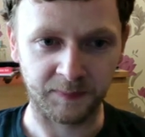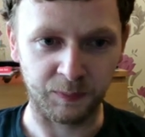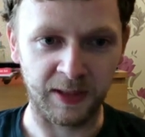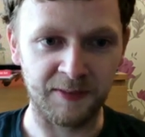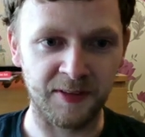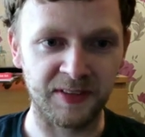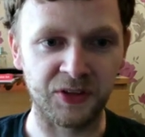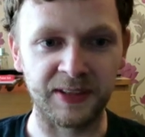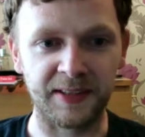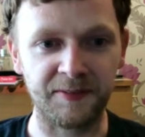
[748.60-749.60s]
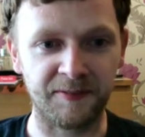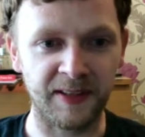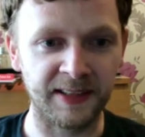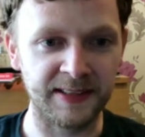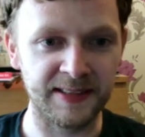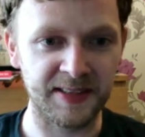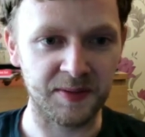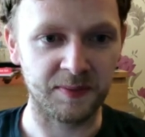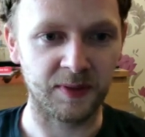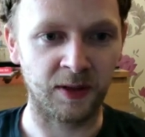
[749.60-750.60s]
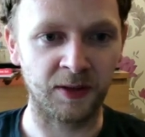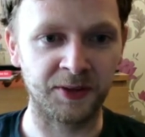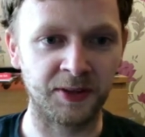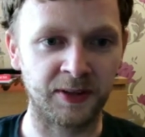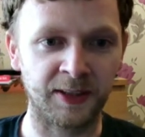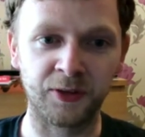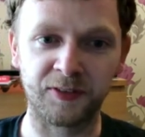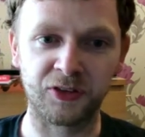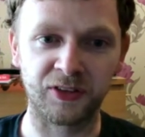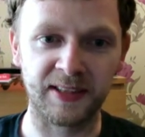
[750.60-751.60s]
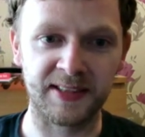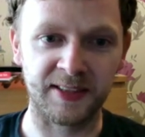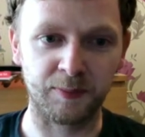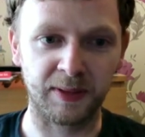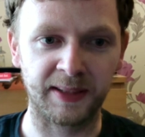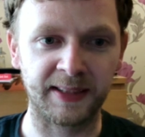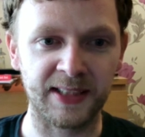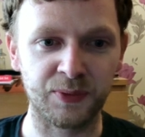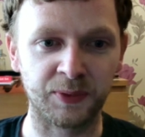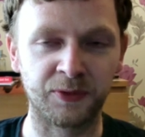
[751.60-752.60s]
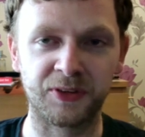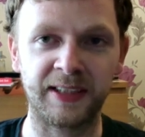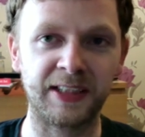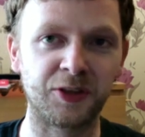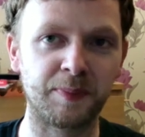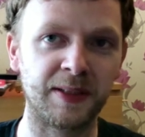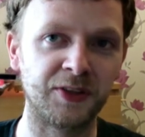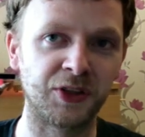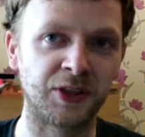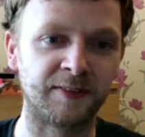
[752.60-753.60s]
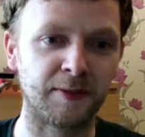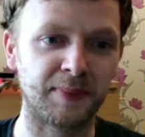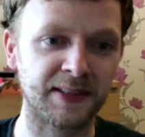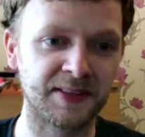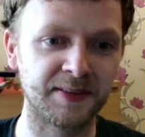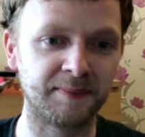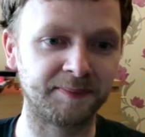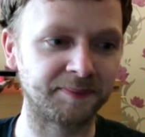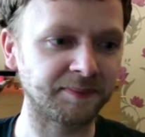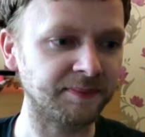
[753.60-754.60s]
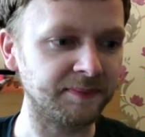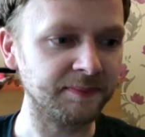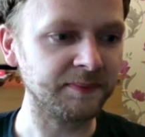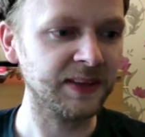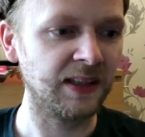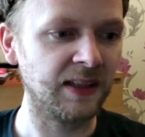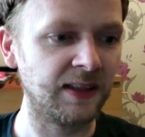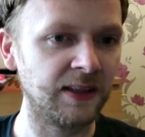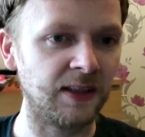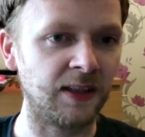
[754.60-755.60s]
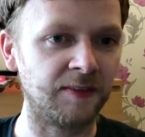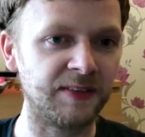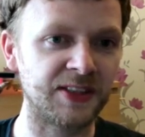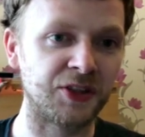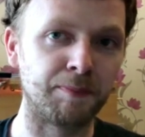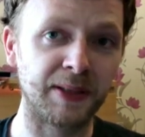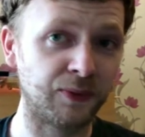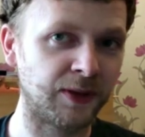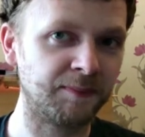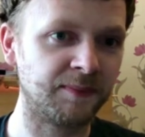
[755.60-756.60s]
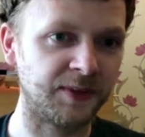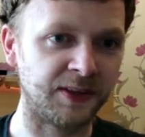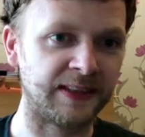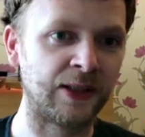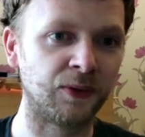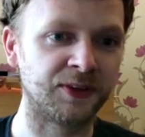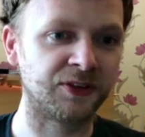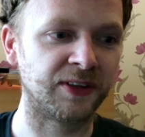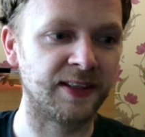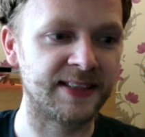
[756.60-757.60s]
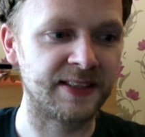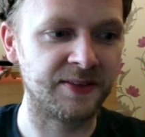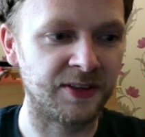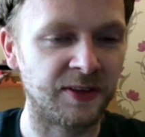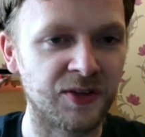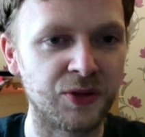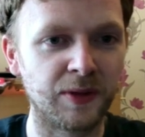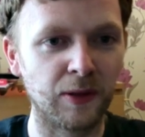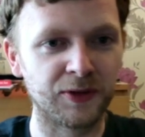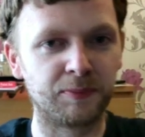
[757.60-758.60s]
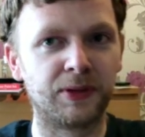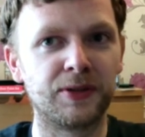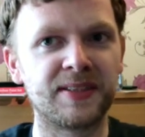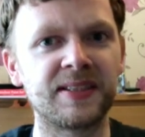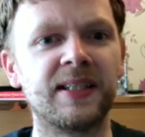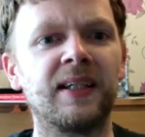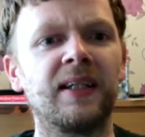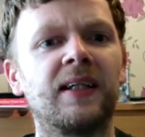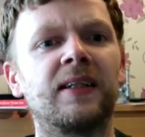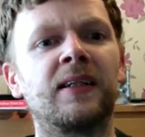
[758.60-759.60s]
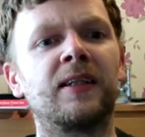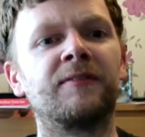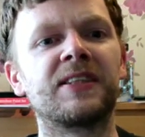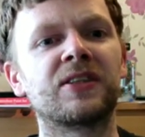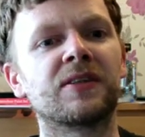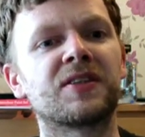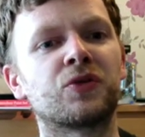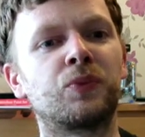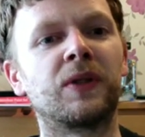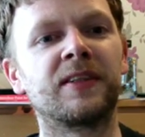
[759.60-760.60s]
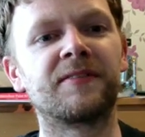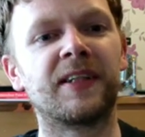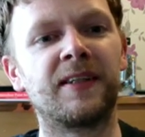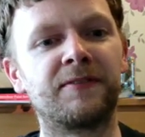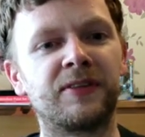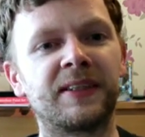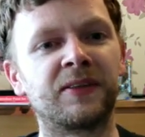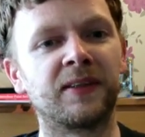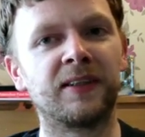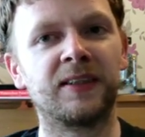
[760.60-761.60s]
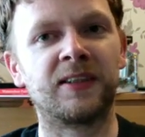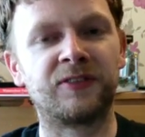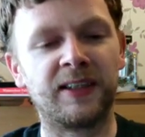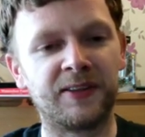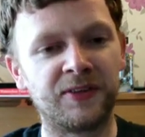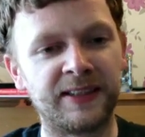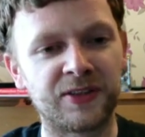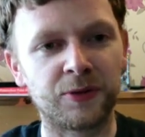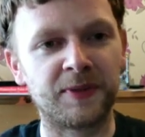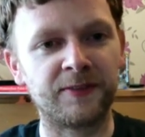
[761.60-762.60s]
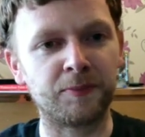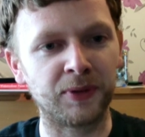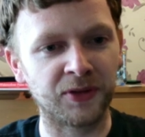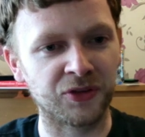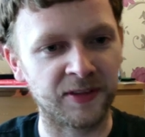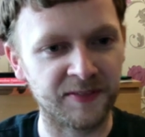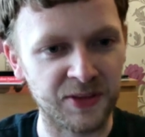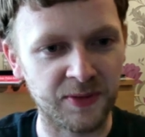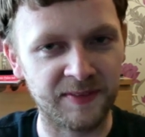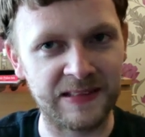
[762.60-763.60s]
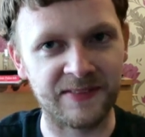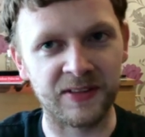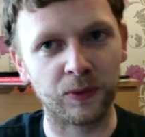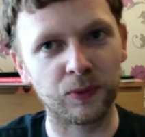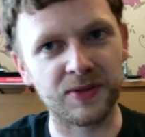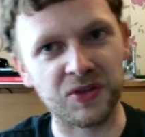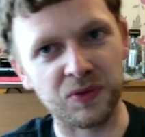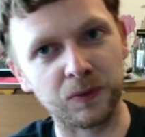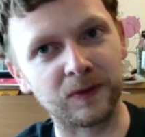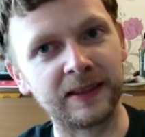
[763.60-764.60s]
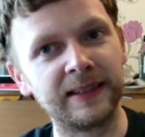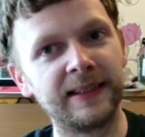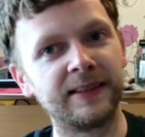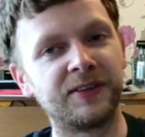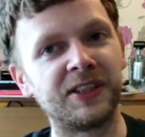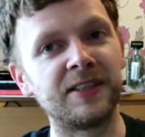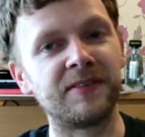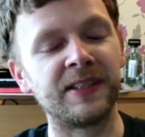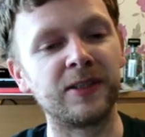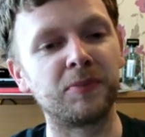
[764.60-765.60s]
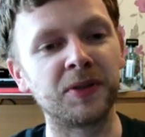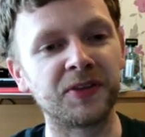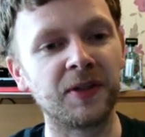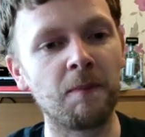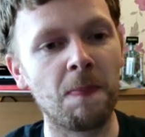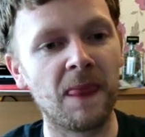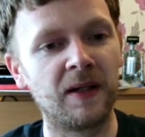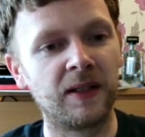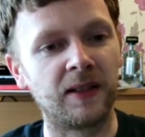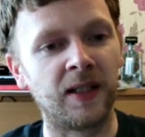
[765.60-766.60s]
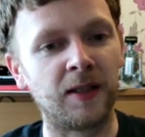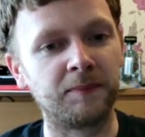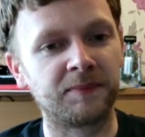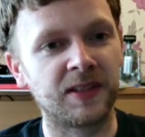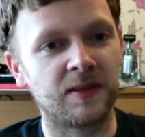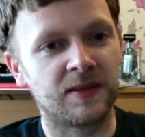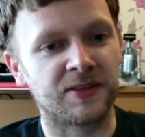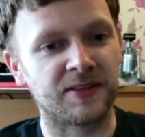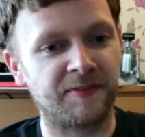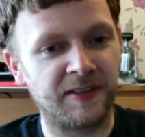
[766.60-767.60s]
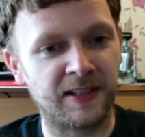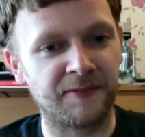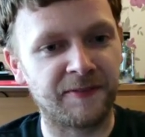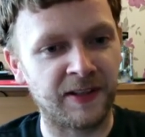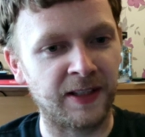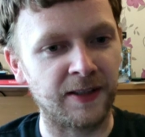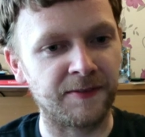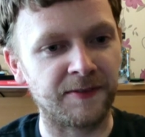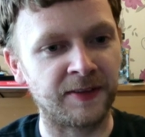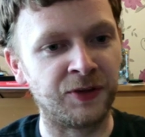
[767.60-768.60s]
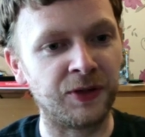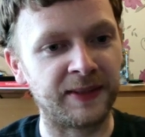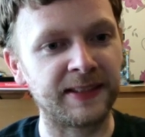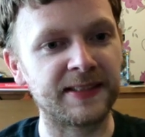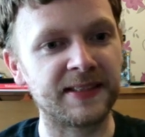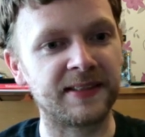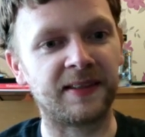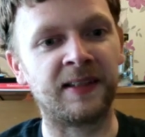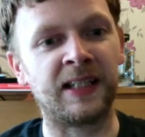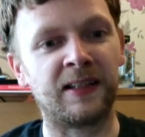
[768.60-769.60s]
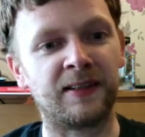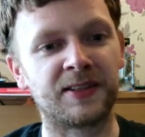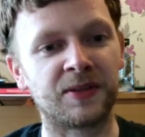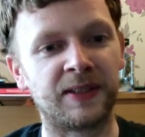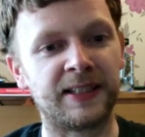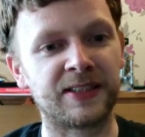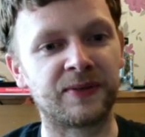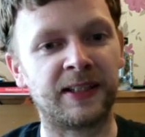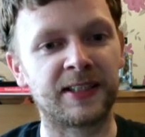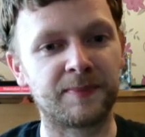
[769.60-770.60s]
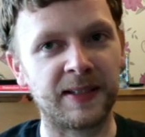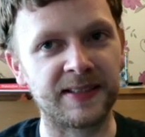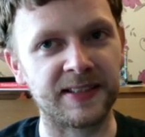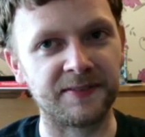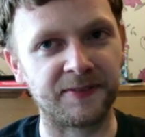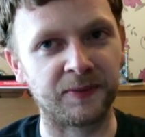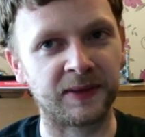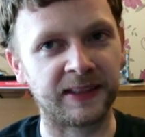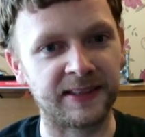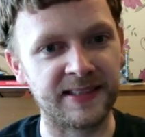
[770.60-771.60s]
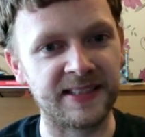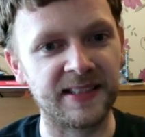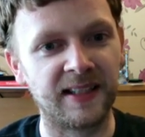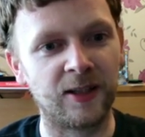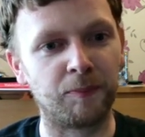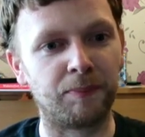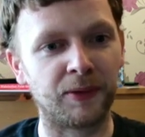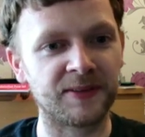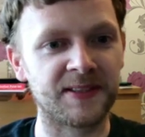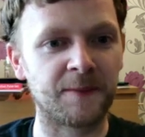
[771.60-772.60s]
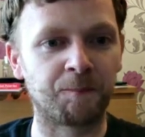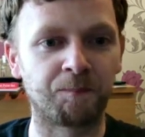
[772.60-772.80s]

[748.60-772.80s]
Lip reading: whenever this unit defends, or another Chrolizian in play gets 100 HP during the battle. This is your big one, your Golden Chrolizian. You've got 2 golden boys. This costs 1 of every colour. I really do need to update the border on this one. This is the old school GVE border. So it's a 5/5 unit, so it is quite expensive for what it is, but